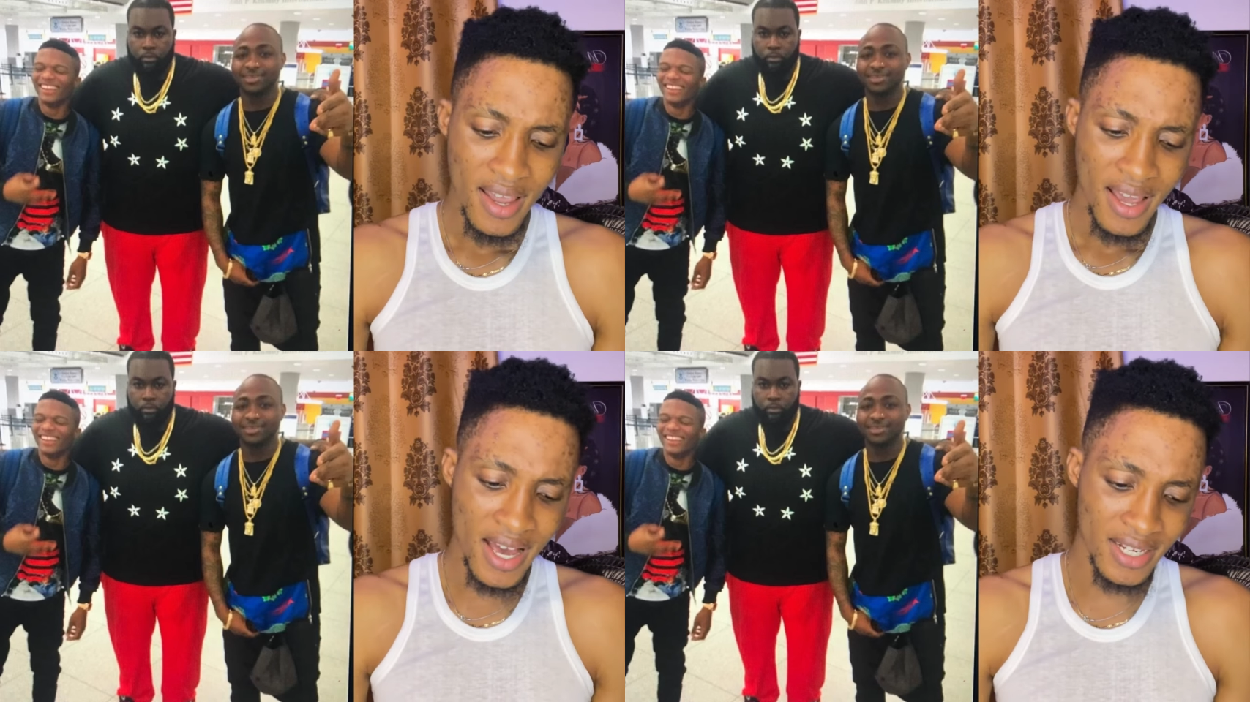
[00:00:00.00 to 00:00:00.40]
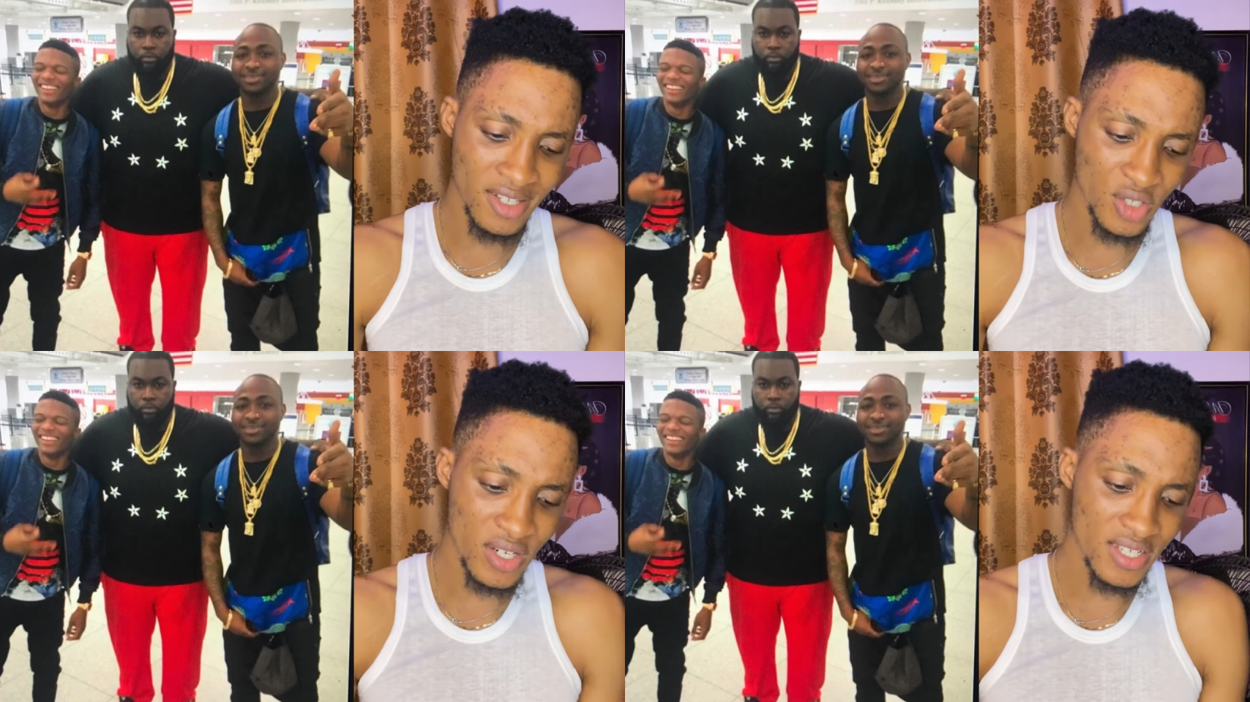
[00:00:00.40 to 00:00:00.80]
Speaker 1: And it's
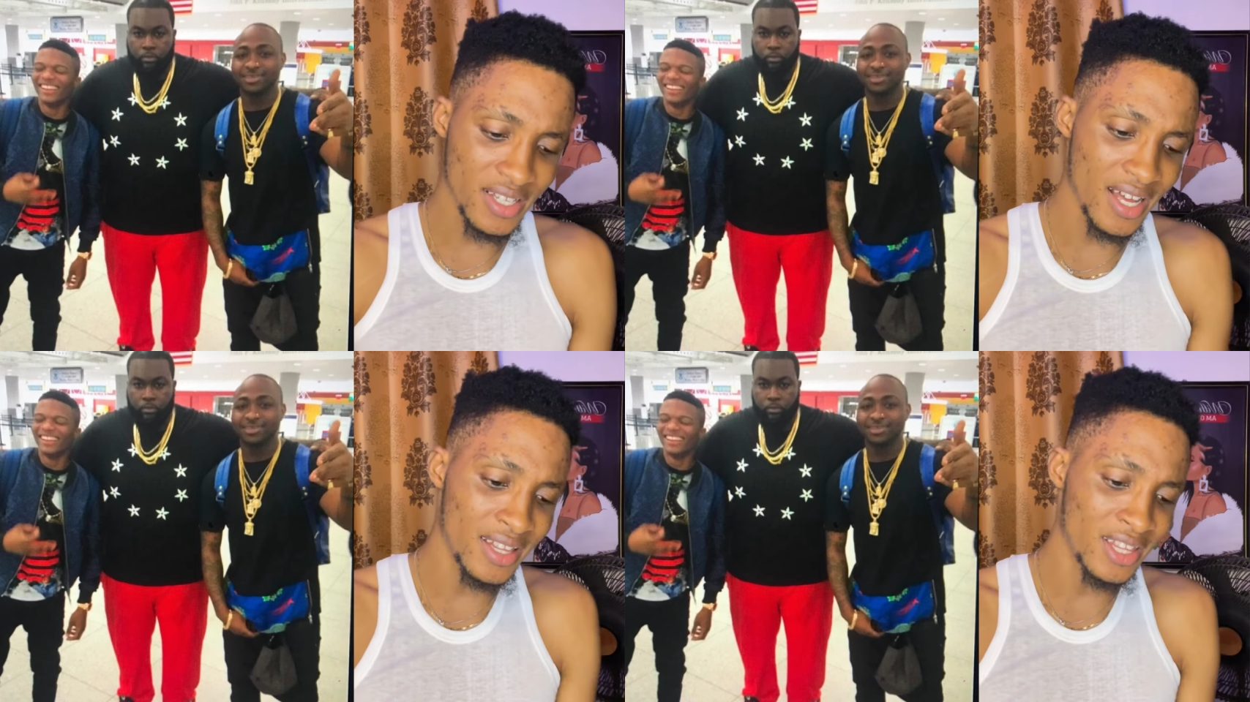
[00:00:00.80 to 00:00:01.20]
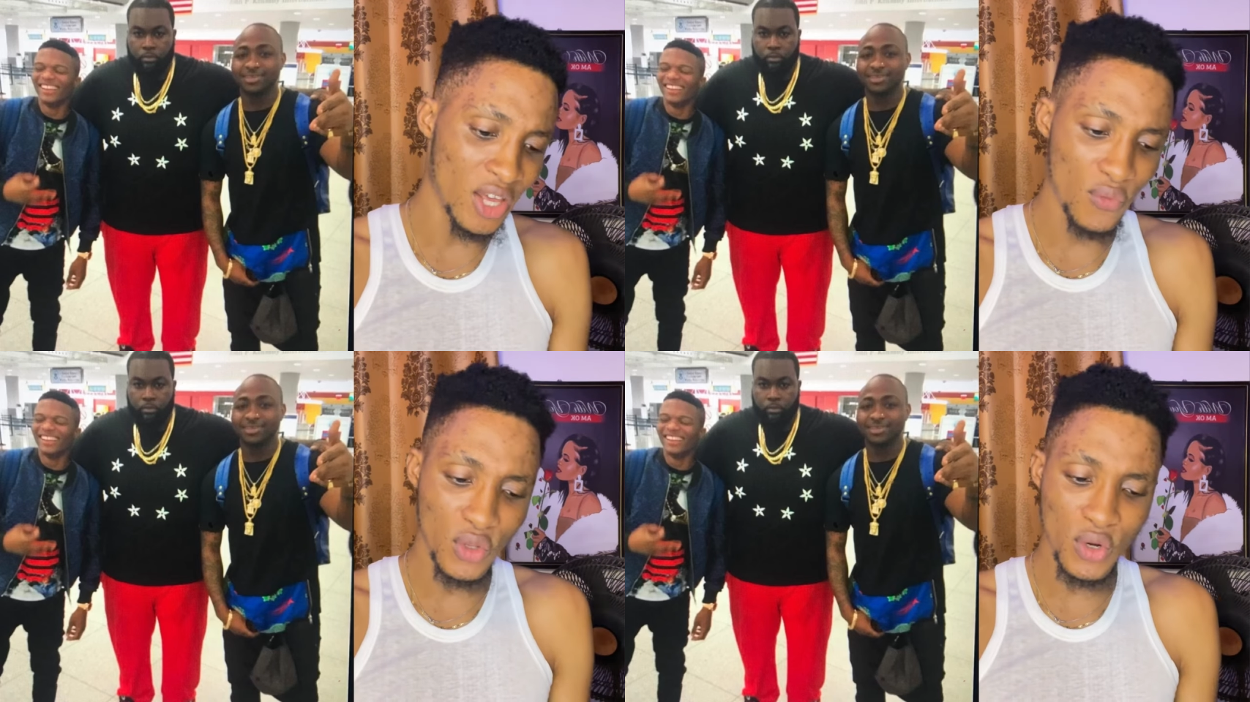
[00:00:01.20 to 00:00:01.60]
crazy that
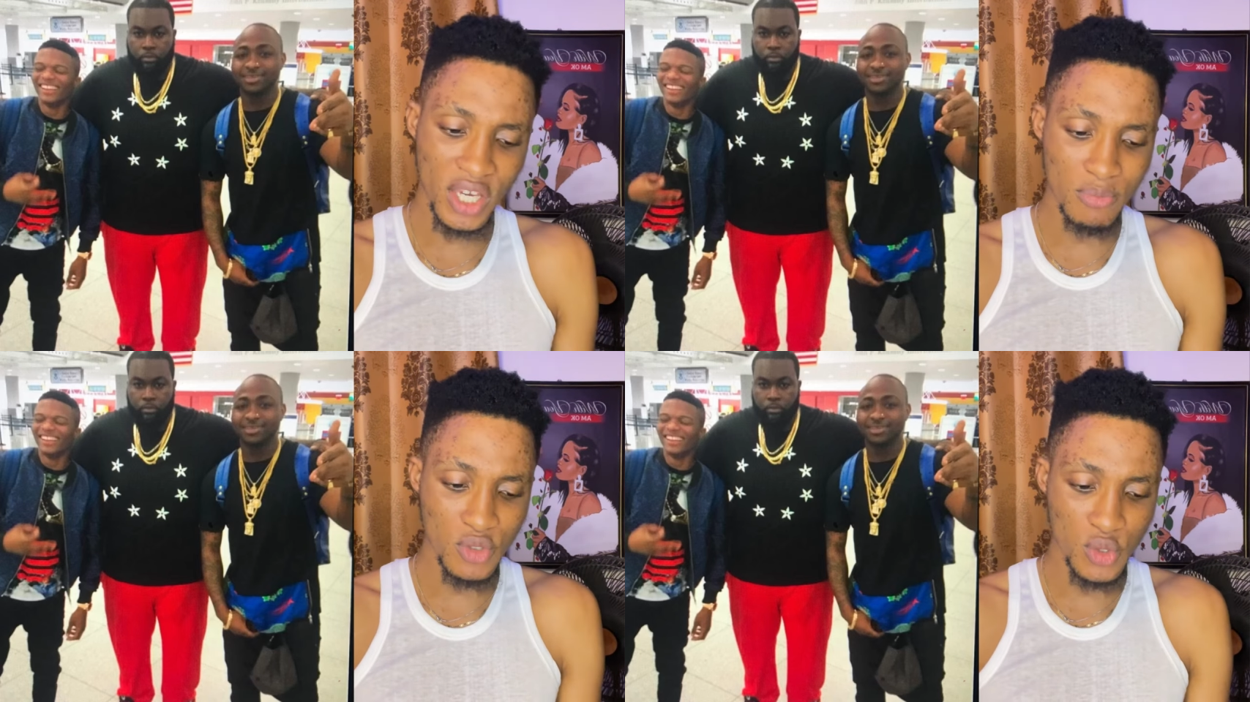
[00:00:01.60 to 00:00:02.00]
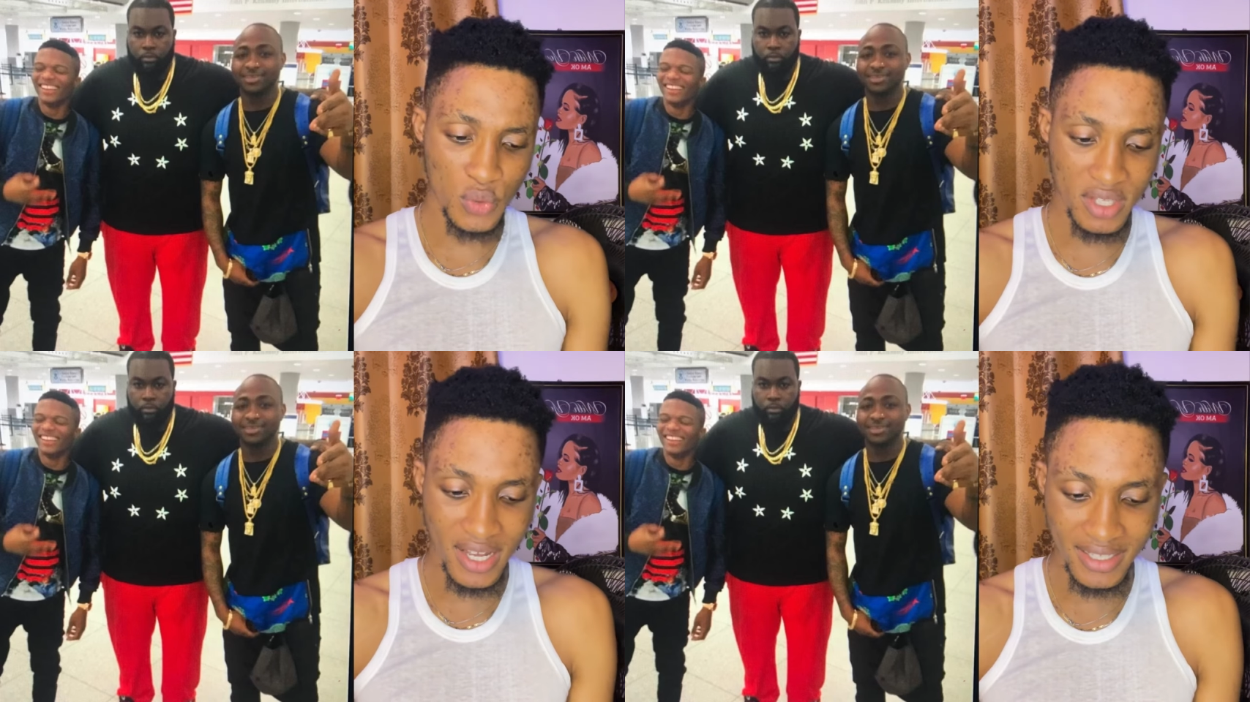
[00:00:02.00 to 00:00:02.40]
Davido came to
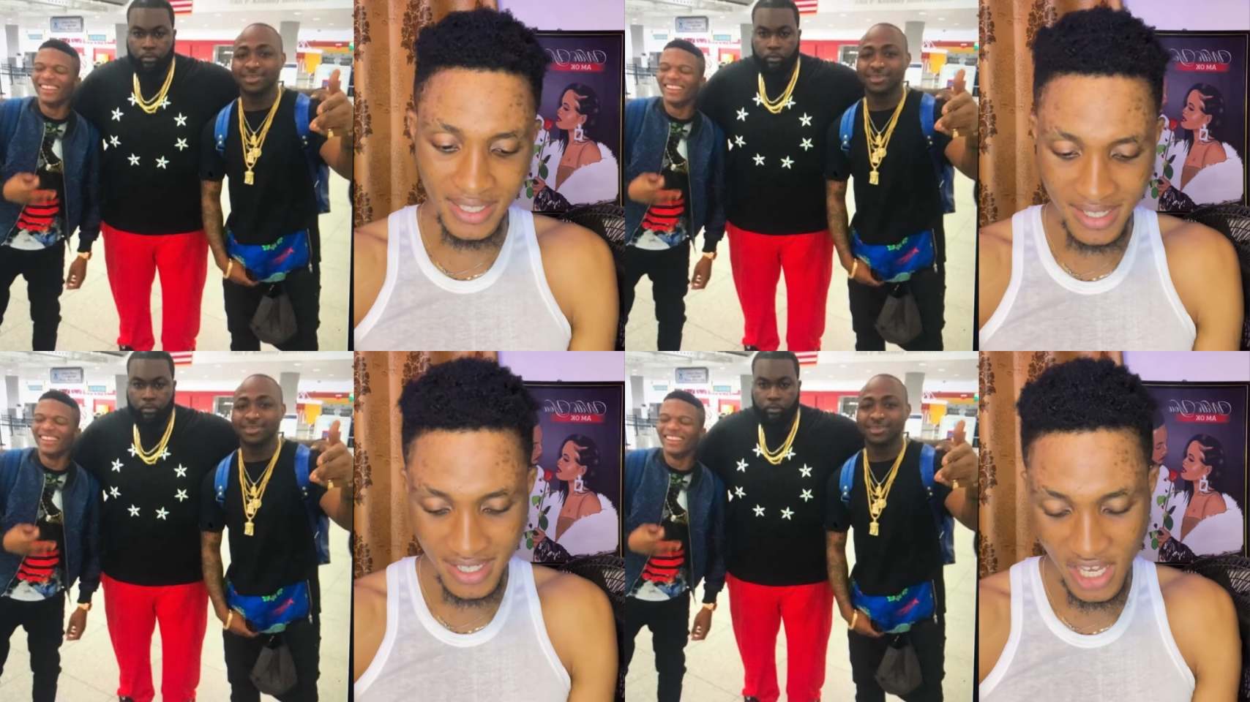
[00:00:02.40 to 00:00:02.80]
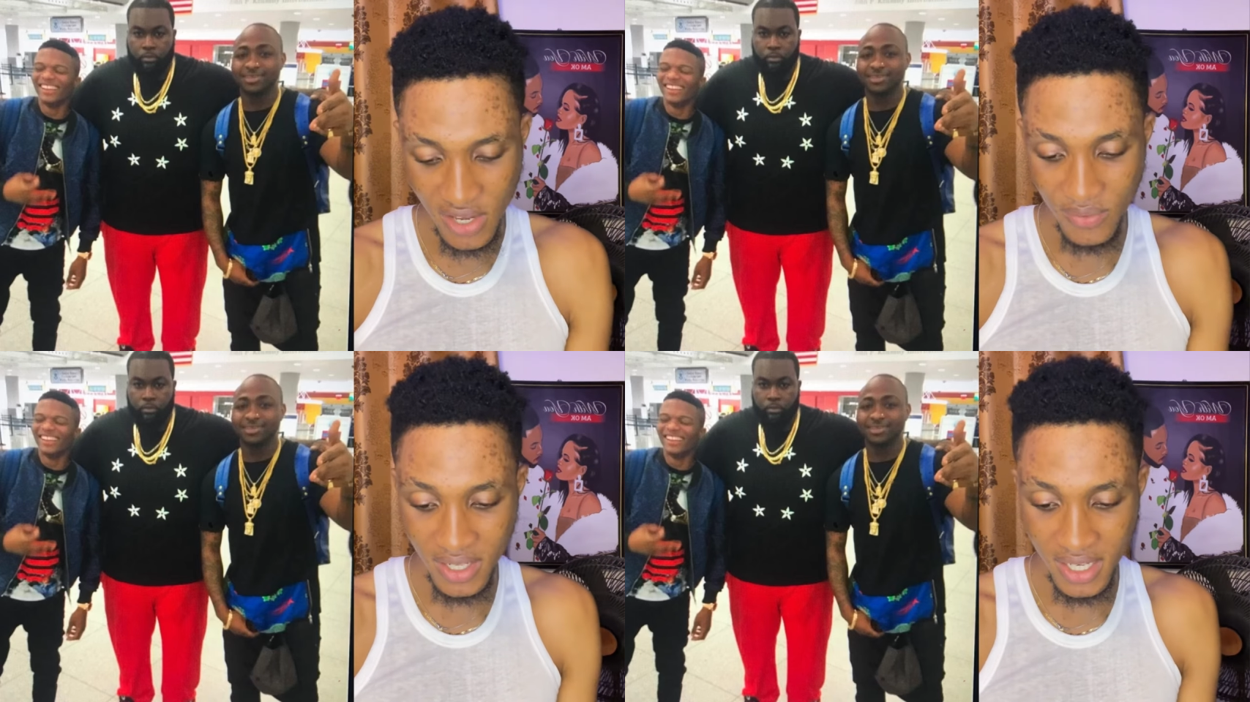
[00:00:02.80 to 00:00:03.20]
Twitter this
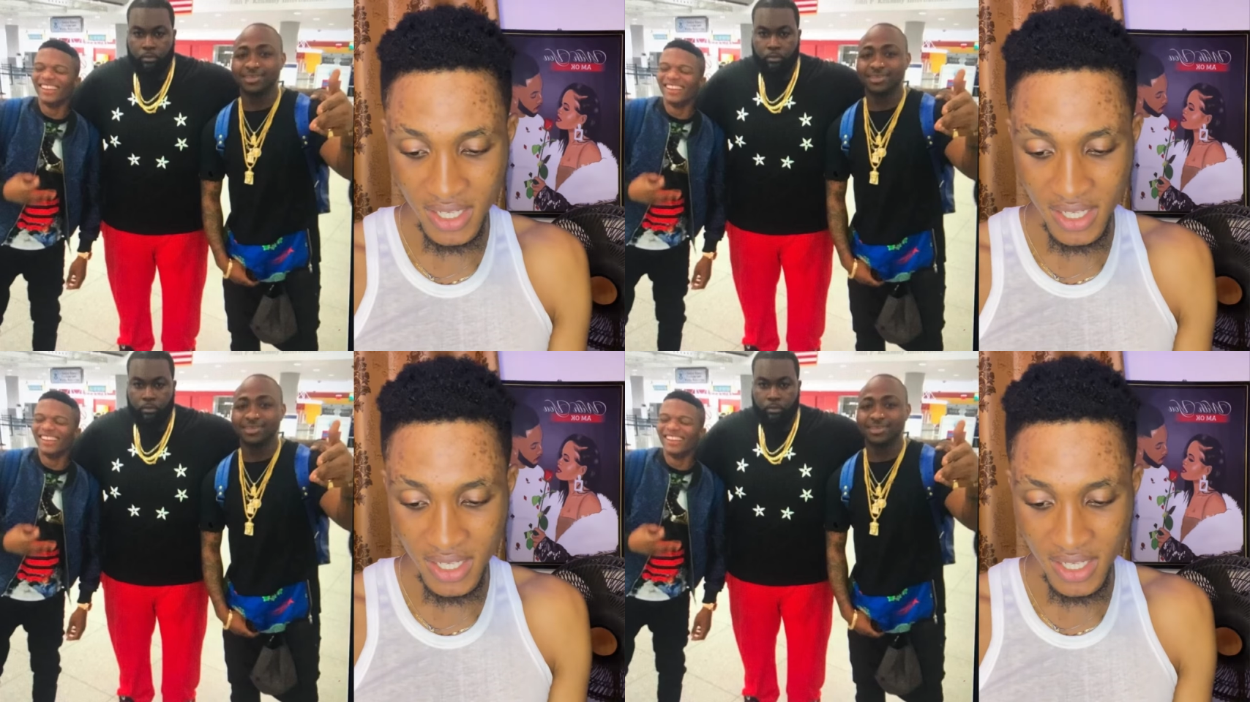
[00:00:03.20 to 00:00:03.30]
evening.